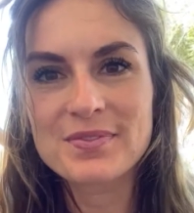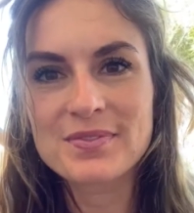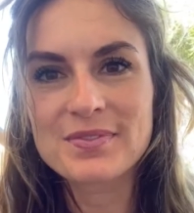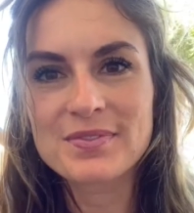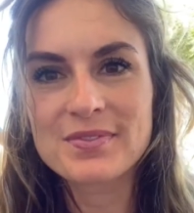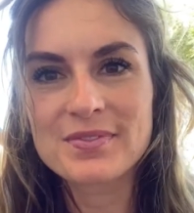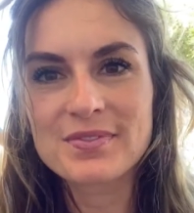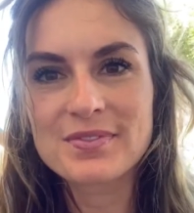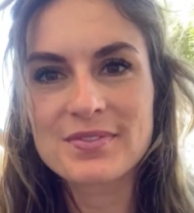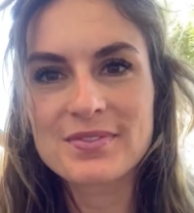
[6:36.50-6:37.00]

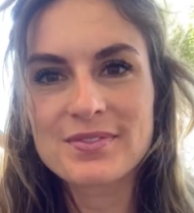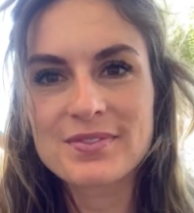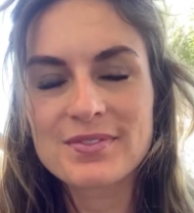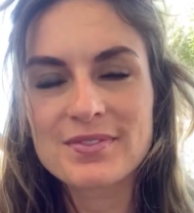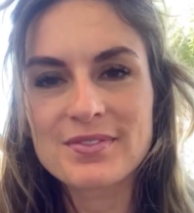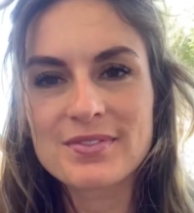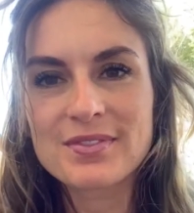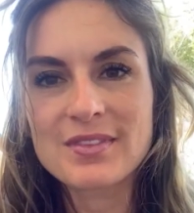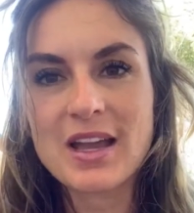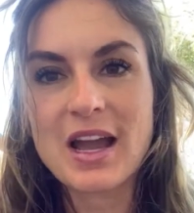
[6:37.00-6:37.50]
I
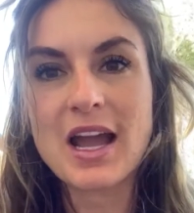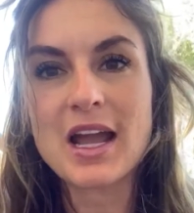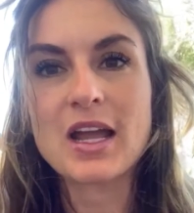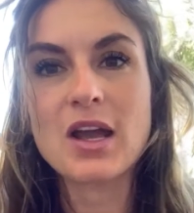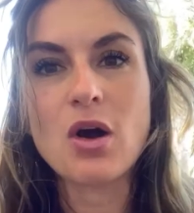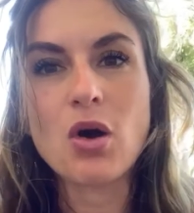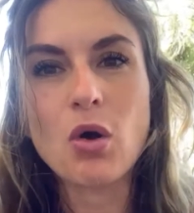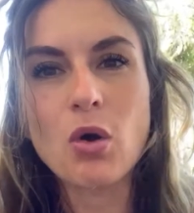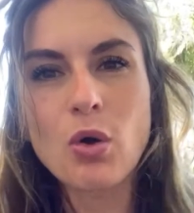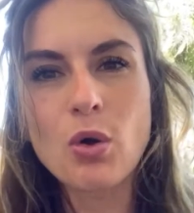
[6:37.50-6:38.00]

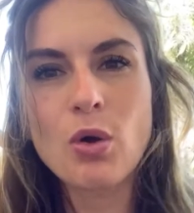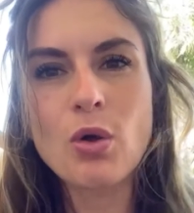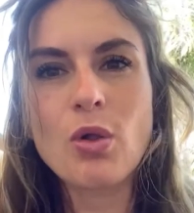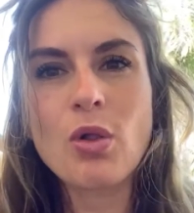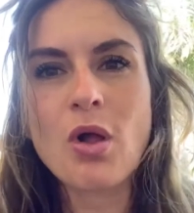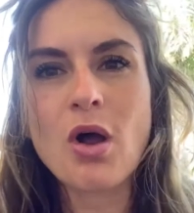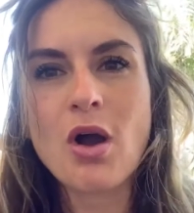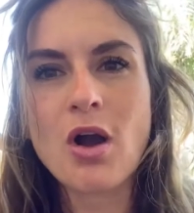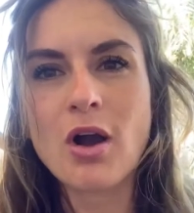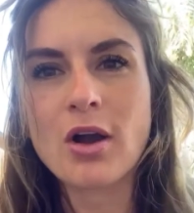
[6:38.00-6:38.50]
wholeheartedly
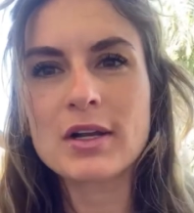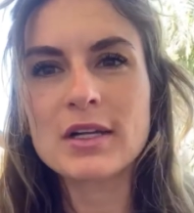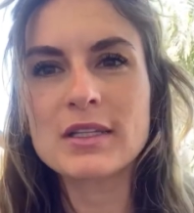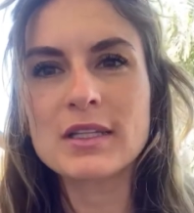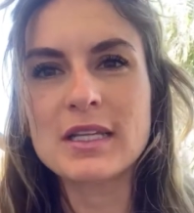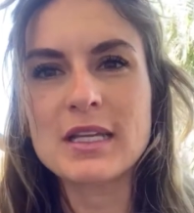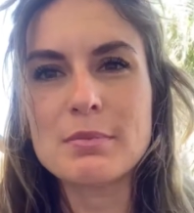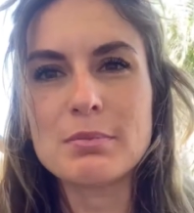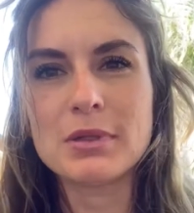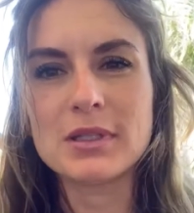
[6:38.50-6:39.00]
believe that.
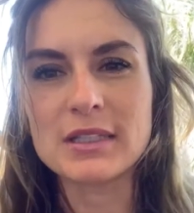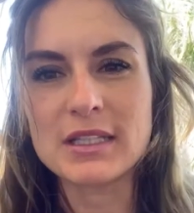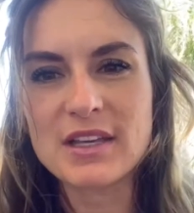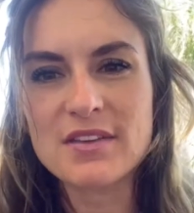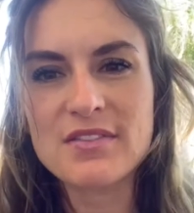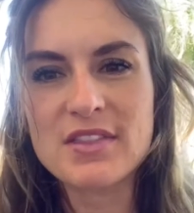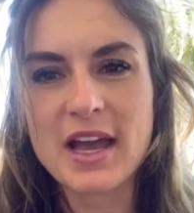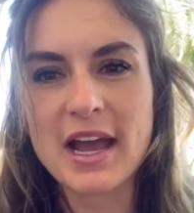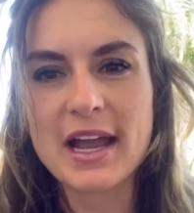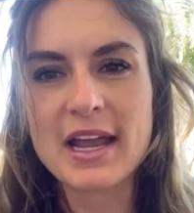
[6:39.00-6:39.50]
And when
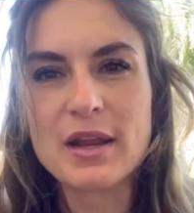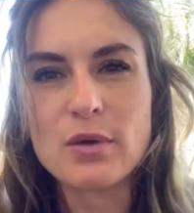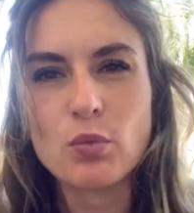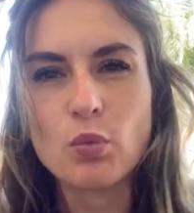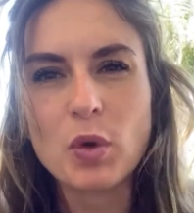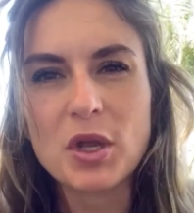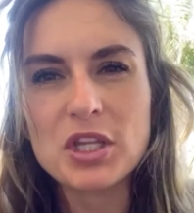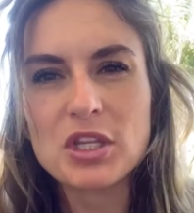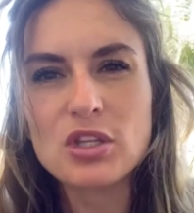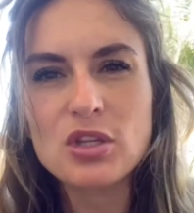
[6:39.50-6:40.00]
you
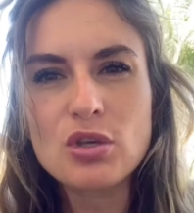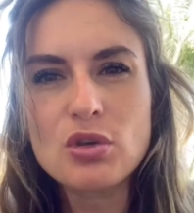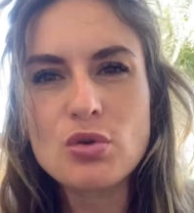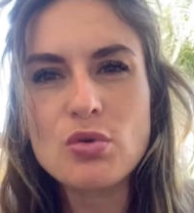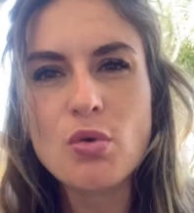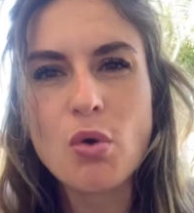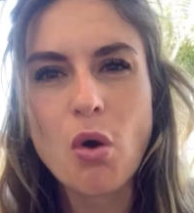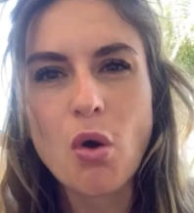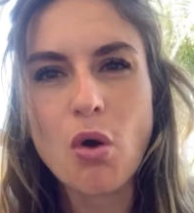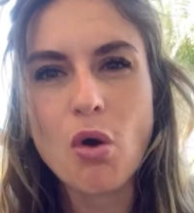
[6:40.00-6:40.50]
hold
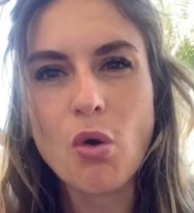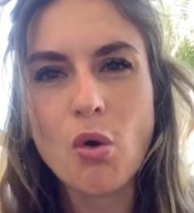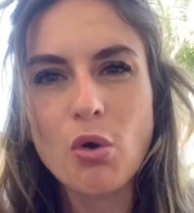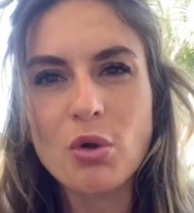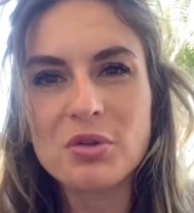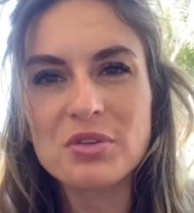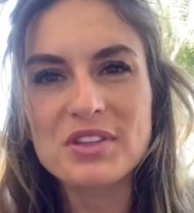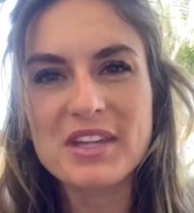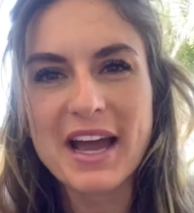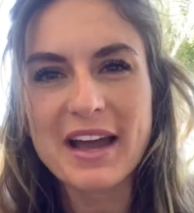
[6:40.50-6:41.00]
that
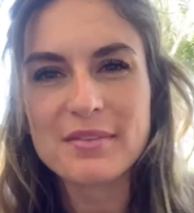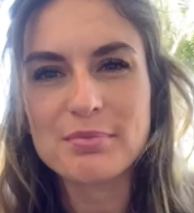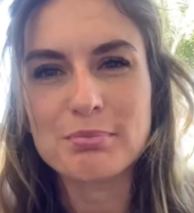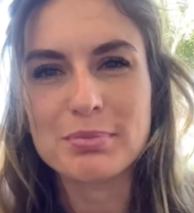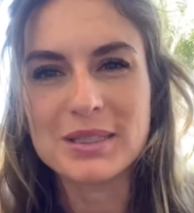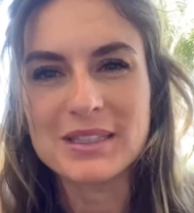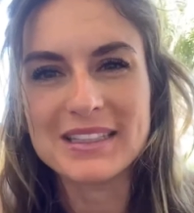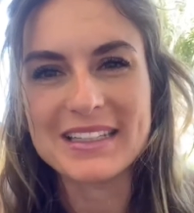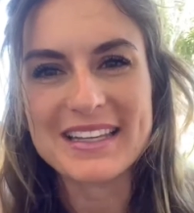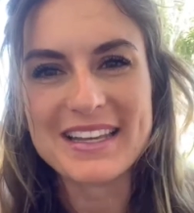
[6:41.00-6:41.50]
belief,
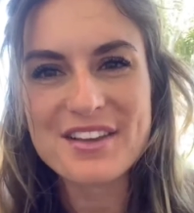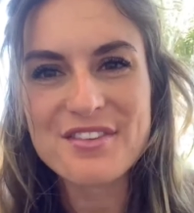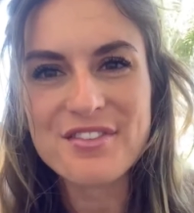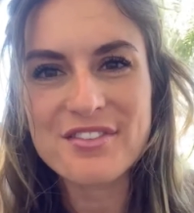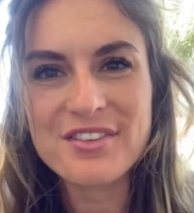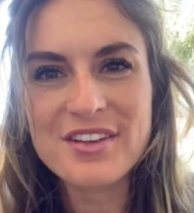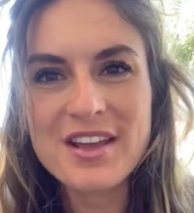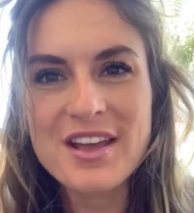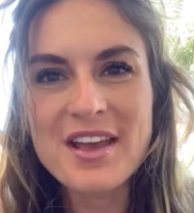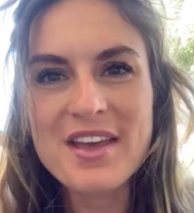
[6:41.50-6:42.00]
the
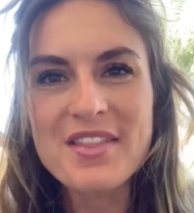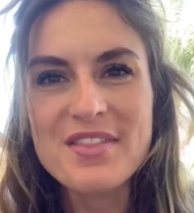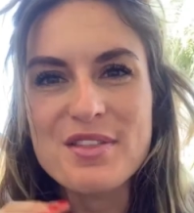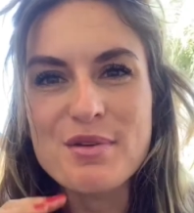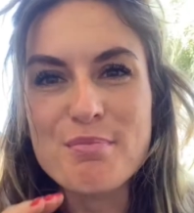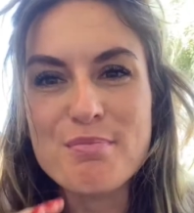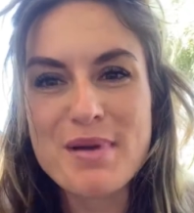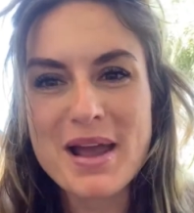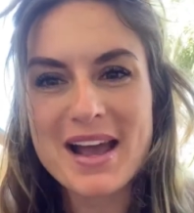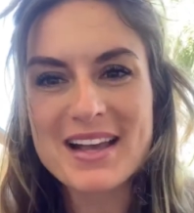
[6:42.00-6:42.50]
best is
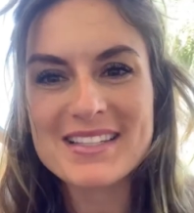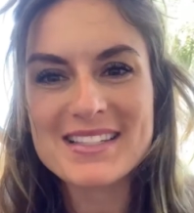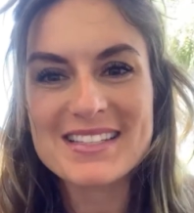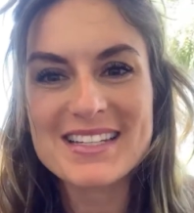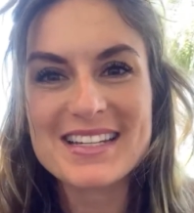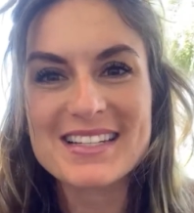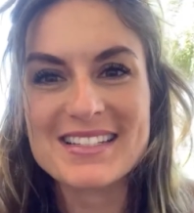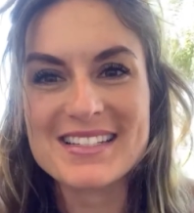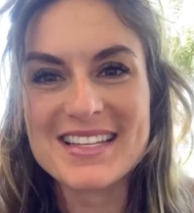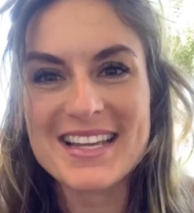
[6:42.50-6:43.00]
yet to
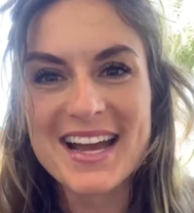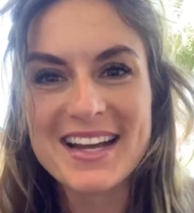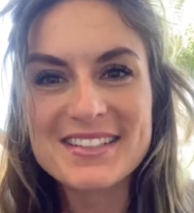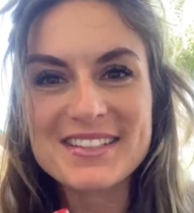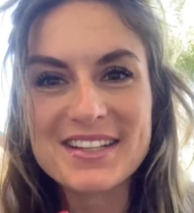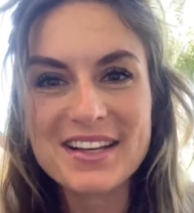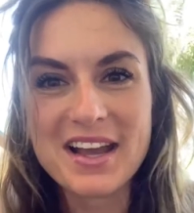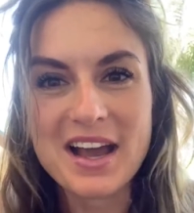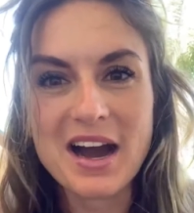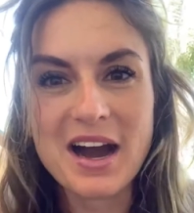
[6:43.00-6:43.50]
come,
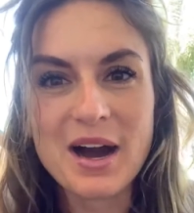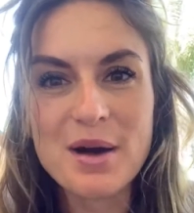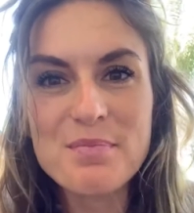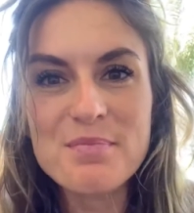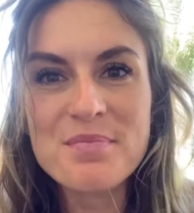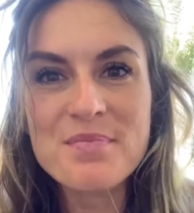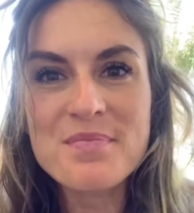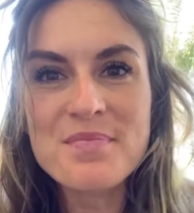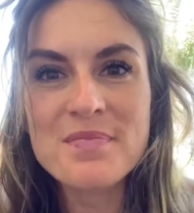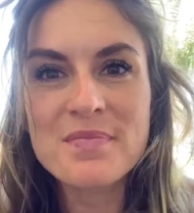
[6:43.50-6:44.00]

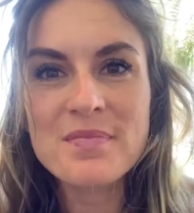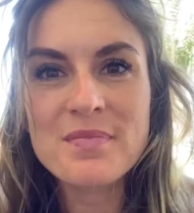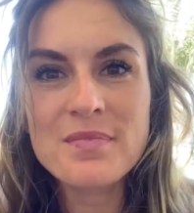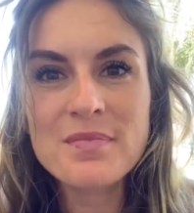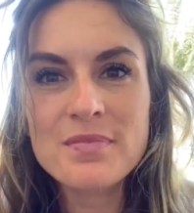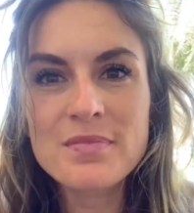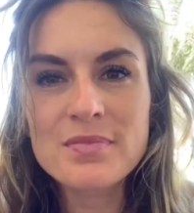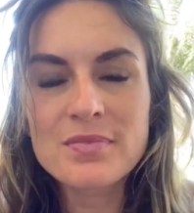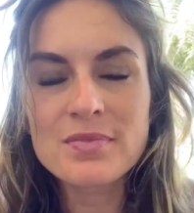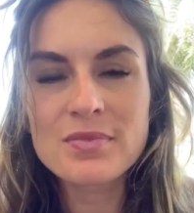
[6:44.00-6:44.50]

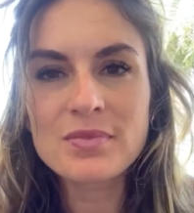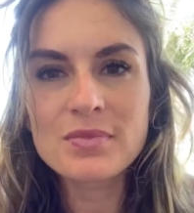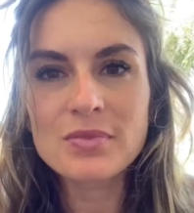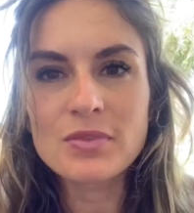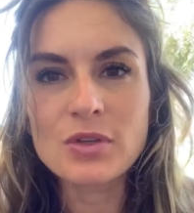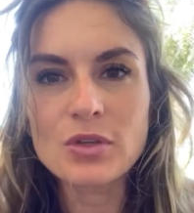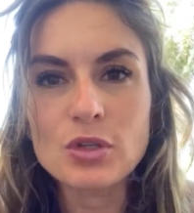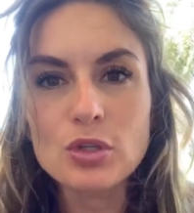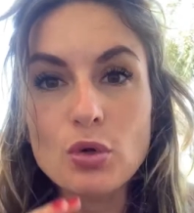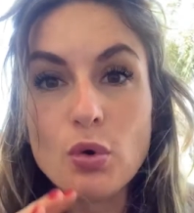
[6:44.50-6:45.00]
your
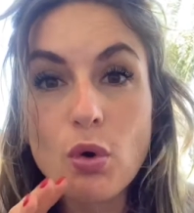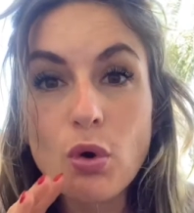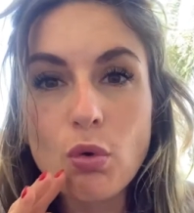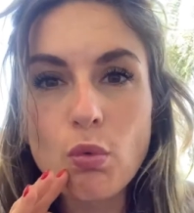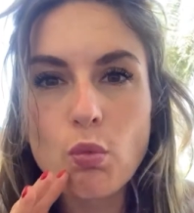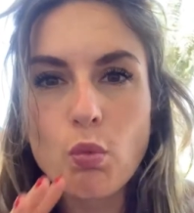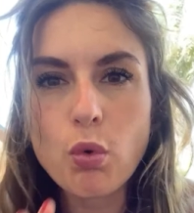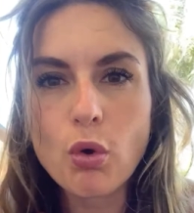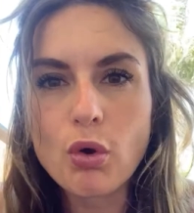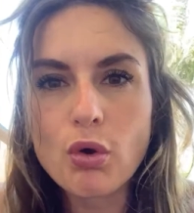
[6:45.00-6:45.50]
world
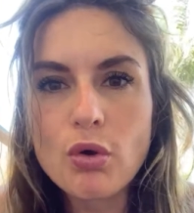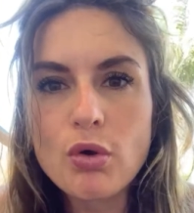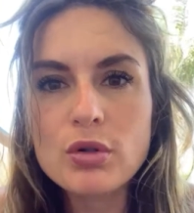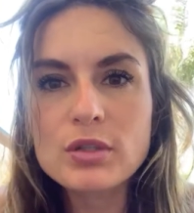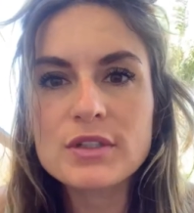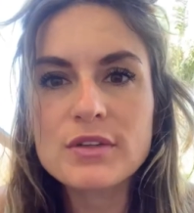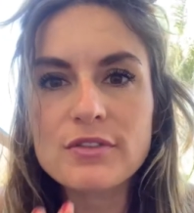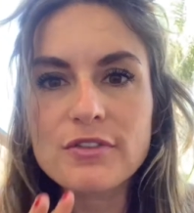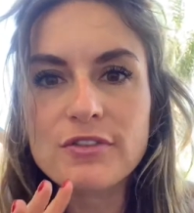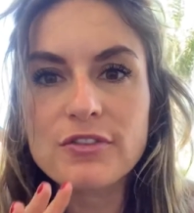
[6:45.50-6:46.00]

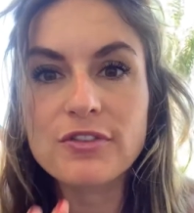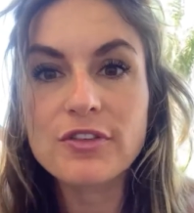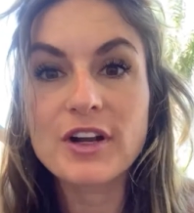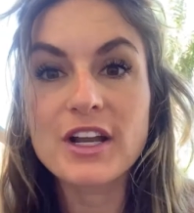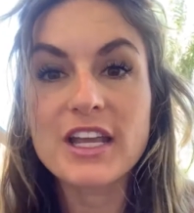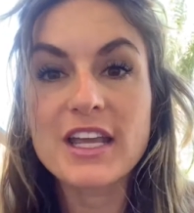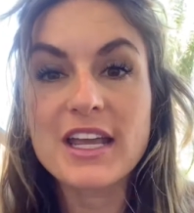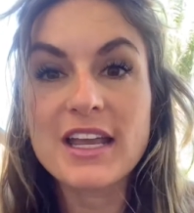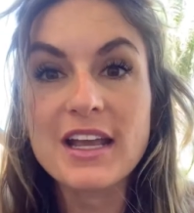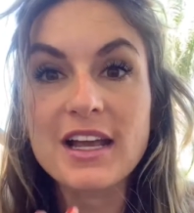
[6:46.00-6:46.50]
freaking
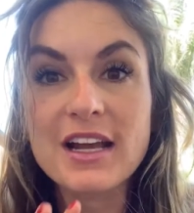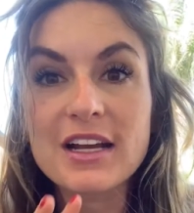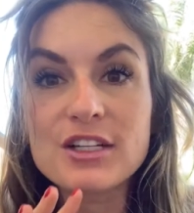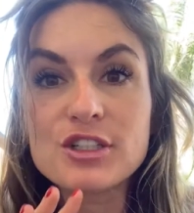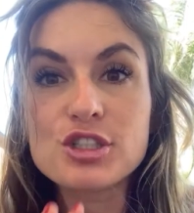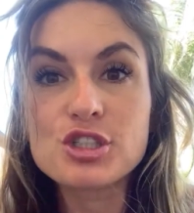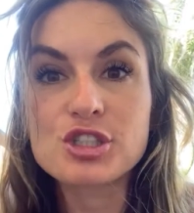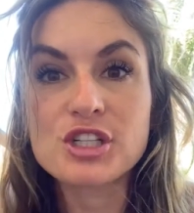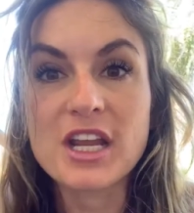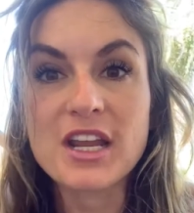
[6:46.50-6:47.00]

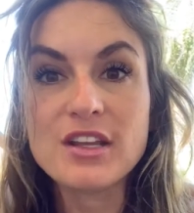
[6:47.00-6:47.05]
changes.